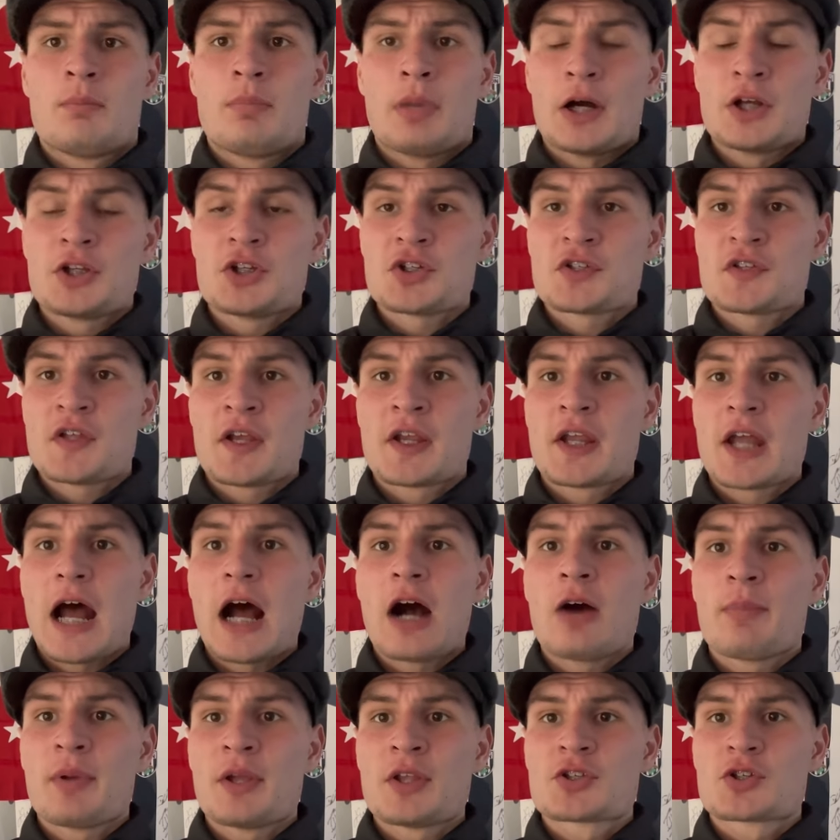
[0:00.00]
But I just think
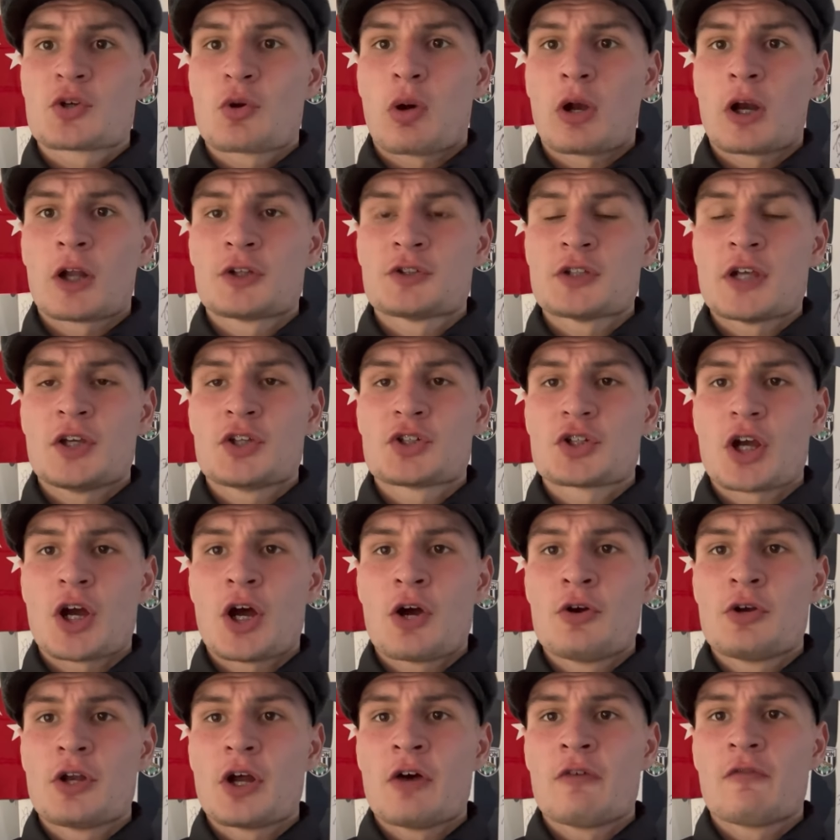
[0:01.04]
Albion's quality
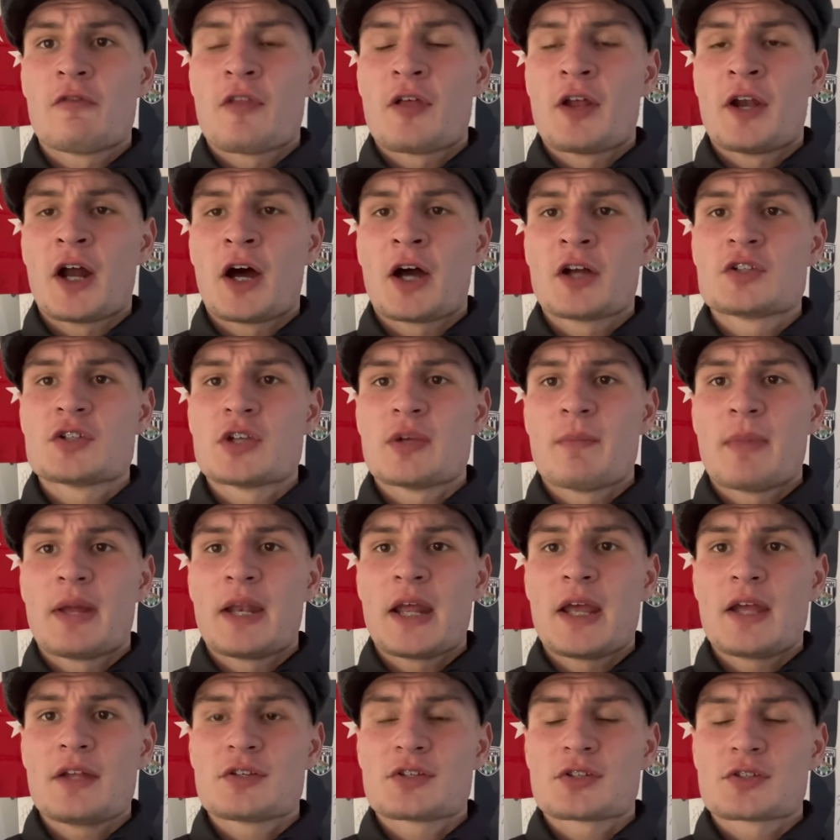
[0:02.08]
showed over the 90
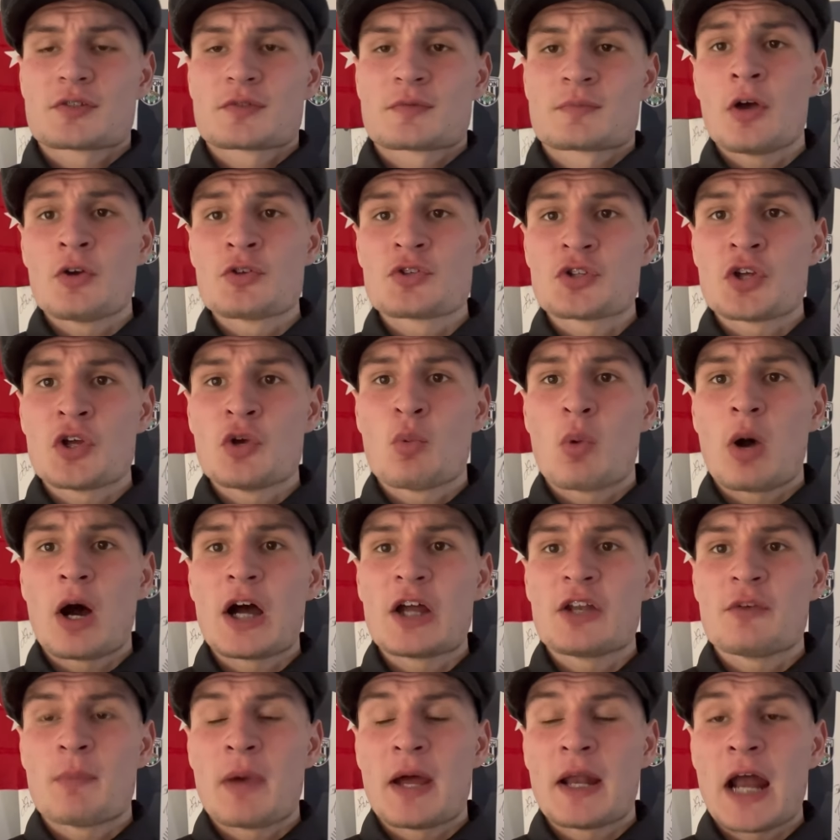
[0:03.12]
minutes. Those two
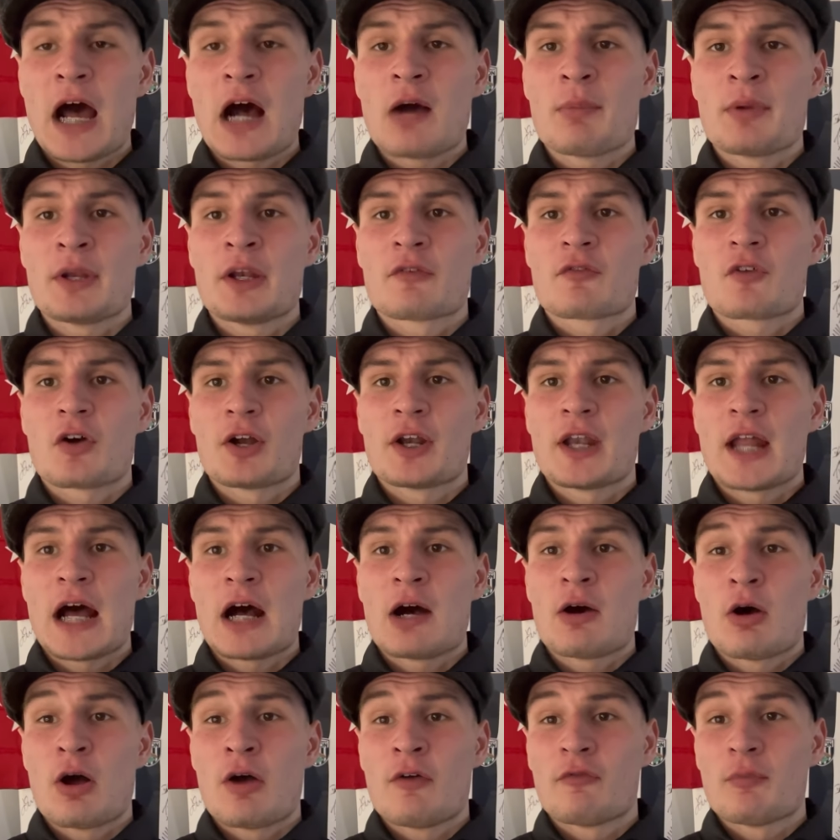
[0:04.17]
wide men Albion have got
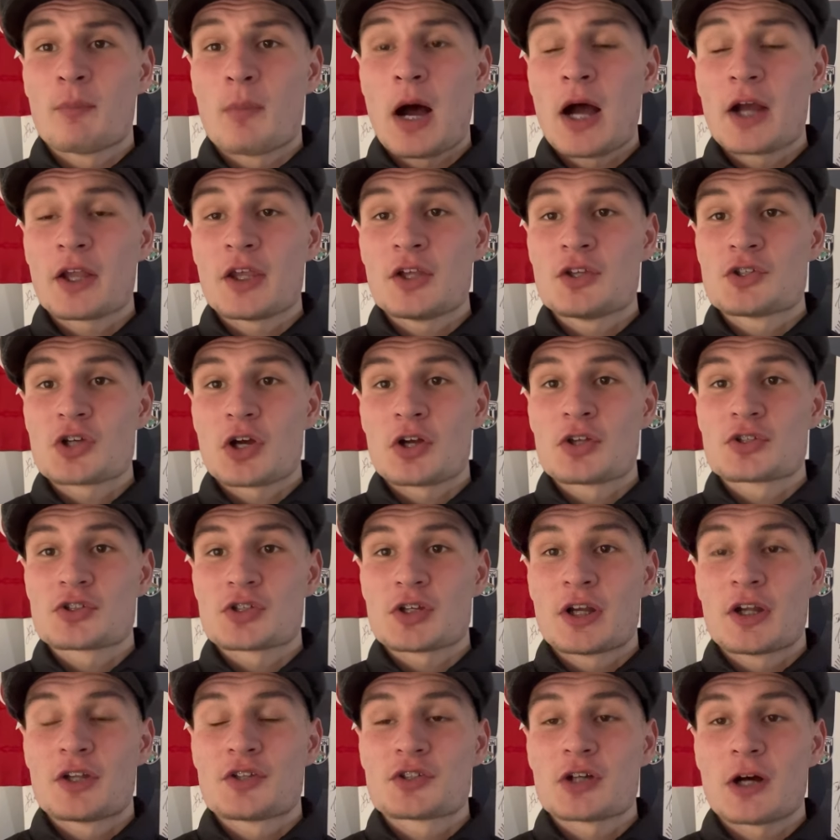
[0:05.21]
now of Mikey
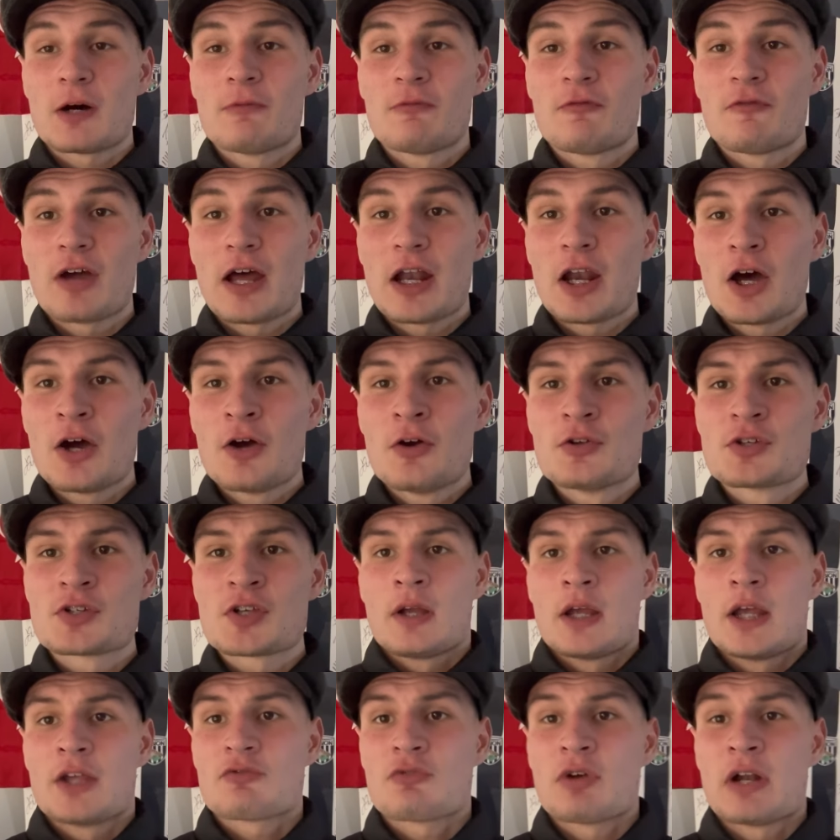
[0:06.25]
Johnston and Tom Fellows
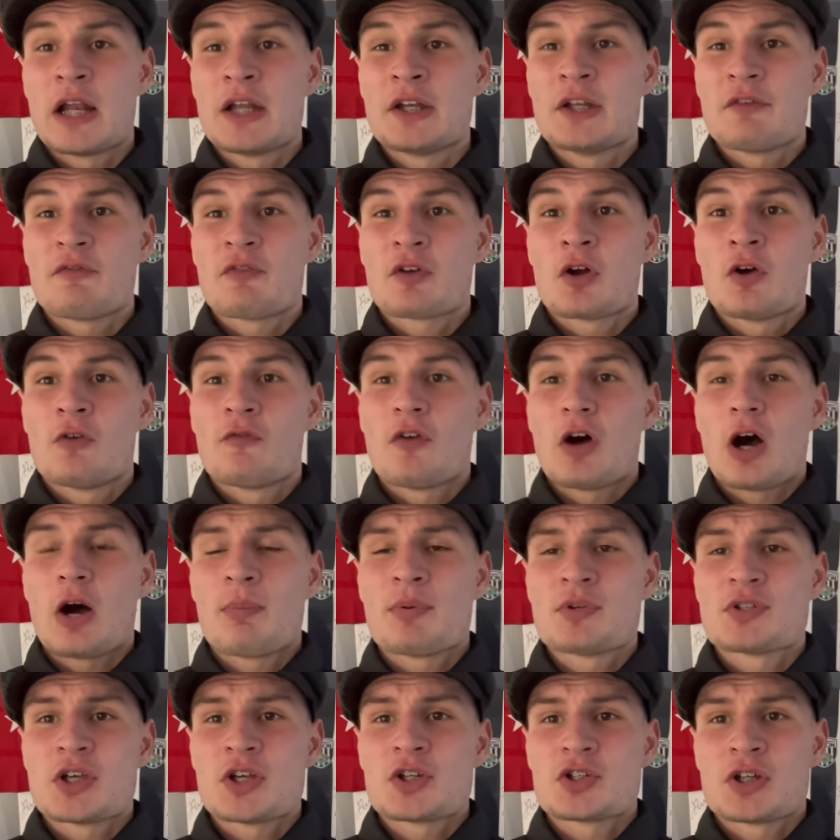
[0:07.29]
is really difficult for
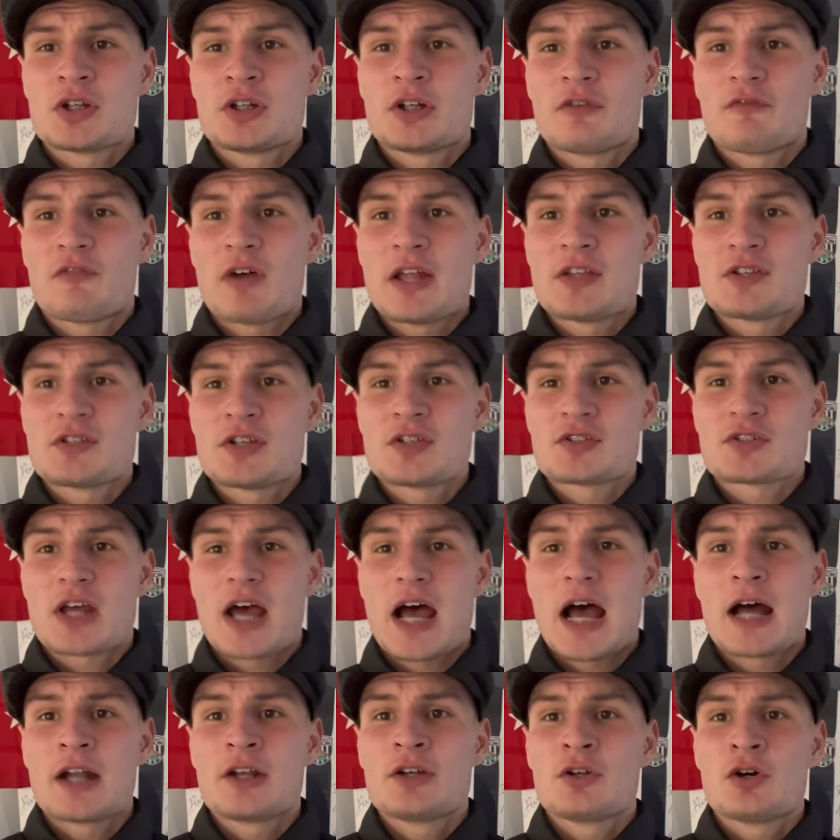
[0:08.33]
opposition defences to
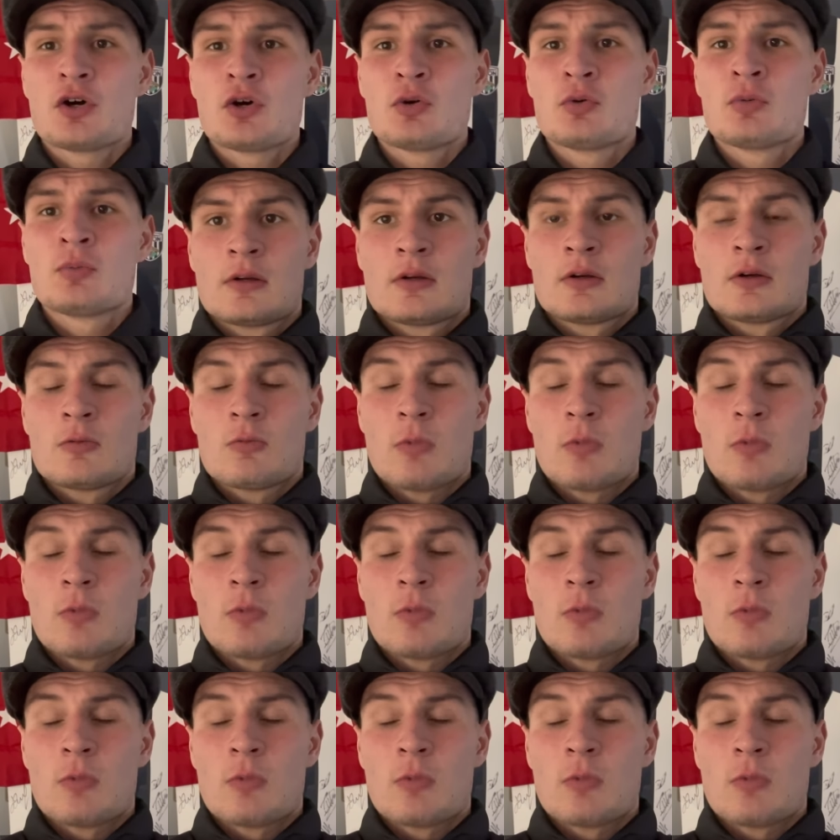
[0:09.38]
handle.